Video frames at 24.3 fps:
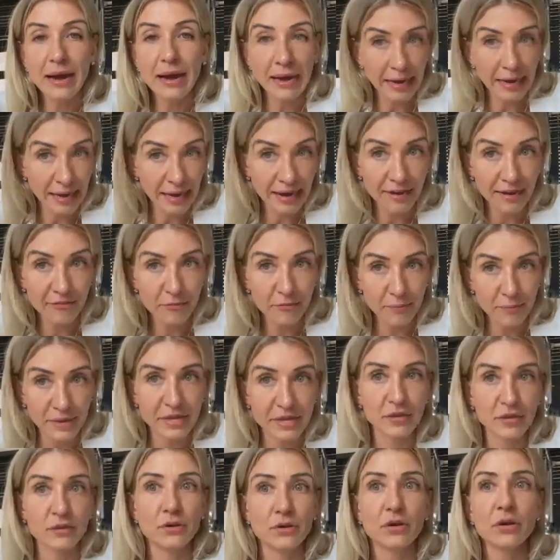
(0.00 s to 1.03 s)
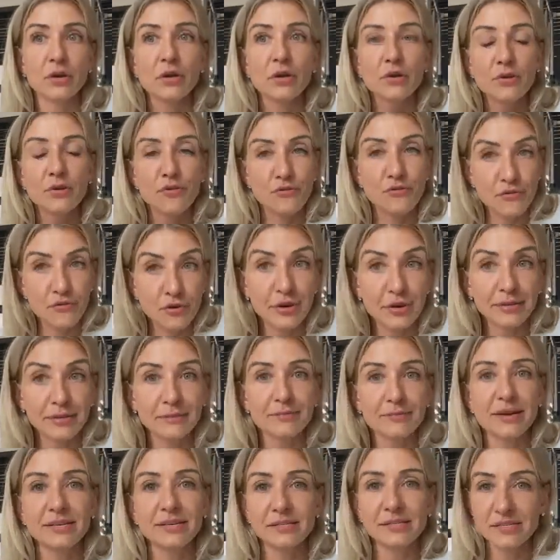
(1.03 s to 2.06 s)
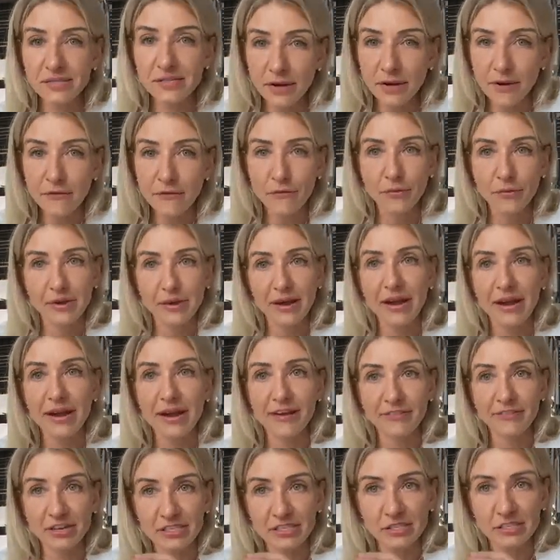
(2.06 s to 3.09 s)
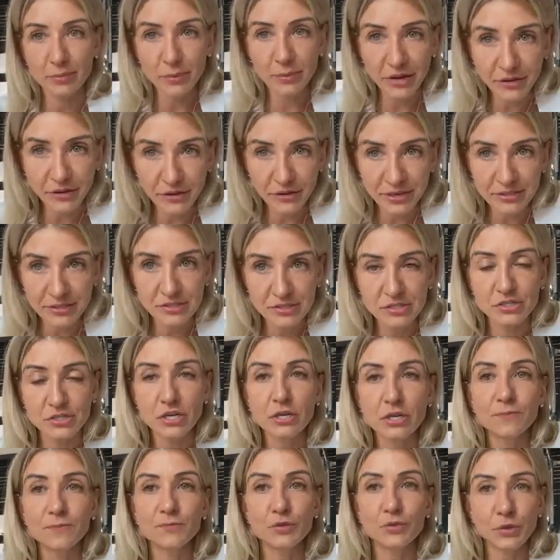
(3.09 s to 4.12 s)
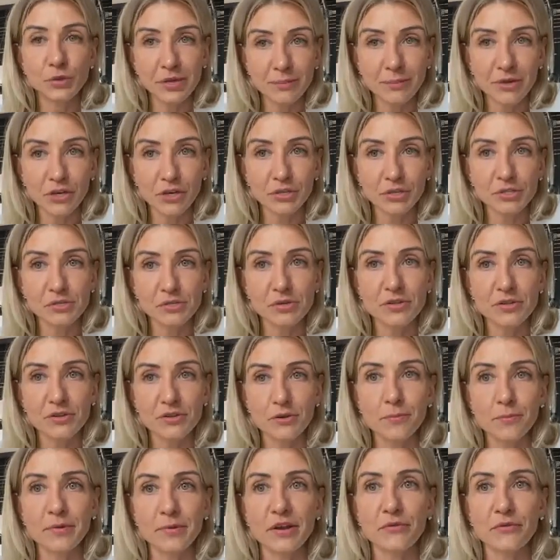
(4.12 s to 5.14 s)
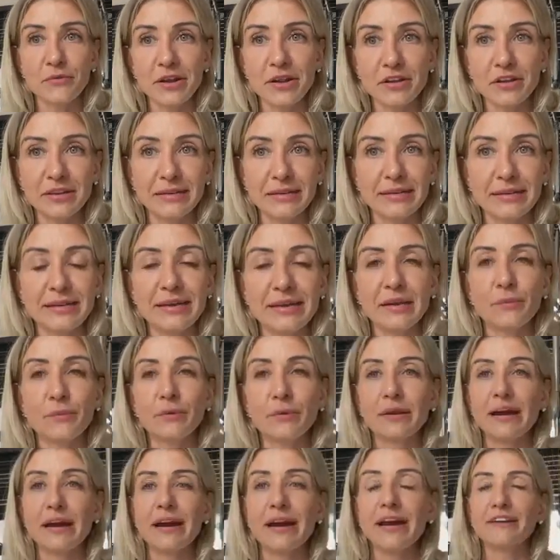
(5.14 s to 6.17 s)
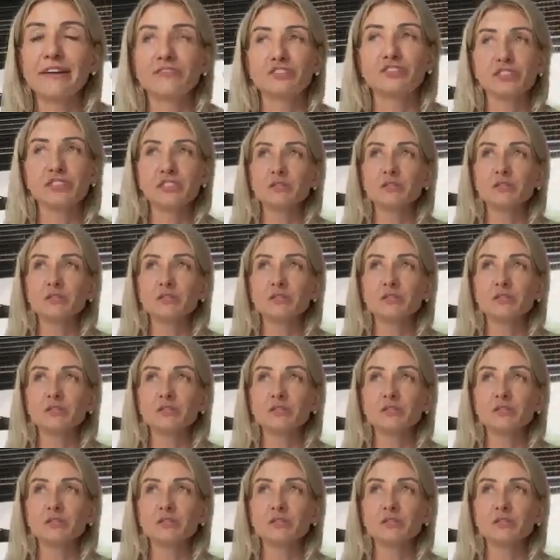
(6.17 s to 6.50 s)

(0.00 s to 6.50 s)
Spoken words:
I have been through it myself when I have experienced doing my ozone therapy regularly, when I have